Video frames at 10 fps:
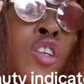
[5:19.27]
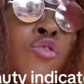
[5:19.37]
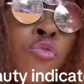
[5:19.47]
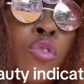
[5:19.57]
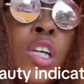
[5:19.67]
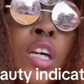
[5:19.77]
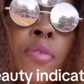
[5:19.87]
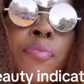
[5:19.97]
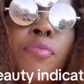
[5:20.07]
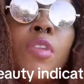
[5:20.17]
really
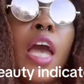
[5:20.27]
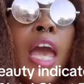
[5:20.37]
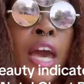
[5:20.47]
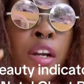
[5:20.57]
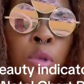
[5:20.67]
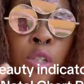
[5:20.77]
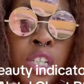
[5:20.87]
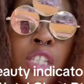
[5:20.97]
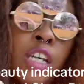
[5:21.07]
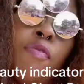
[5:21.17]

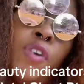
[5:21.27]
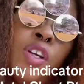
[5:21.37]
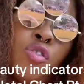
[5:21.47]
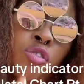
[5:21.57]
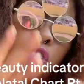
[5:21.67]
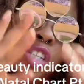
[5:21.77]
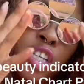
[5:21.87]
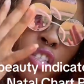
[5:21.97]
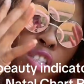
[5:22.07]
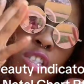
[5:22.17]
animalistic features, these
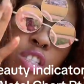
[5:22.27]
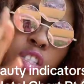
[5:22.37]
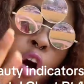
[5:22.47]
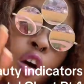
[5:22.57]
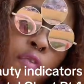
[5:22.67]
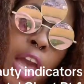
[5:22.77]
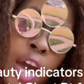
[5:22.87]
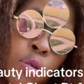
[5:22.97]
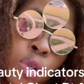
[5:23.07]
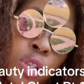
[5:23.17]
soft
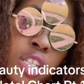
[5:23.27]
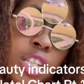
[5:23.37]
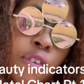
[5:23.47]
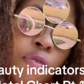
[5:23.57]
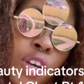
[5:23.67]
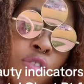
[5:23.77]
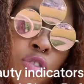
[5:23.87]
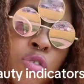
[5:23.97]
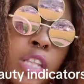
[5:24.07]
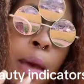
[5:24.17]
animalistic
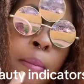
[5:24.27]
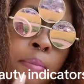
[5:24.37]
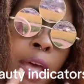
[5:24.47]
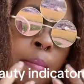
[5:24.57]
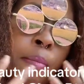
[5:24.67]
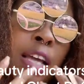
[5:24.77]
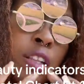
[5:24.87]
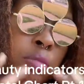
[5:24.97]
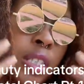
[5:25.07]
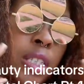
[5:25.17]
features that make them
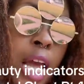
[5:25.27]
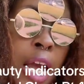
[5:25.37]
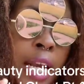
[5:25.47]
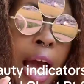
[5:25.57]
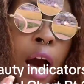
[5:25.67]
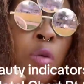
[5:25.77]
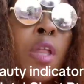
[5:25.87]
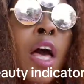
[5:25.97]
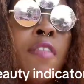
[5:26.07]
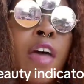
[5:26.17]
stand out,
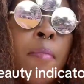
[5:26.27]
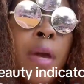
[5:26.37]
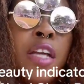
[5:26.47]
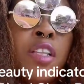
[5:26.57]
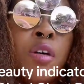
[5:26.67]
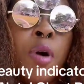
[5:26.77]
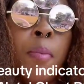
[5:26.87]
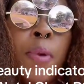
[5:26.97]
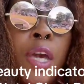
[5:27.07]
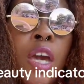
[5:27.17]
that make them
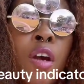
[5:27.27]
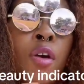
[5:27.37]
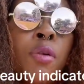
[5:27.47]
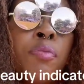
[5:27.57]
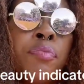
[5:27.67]
appear,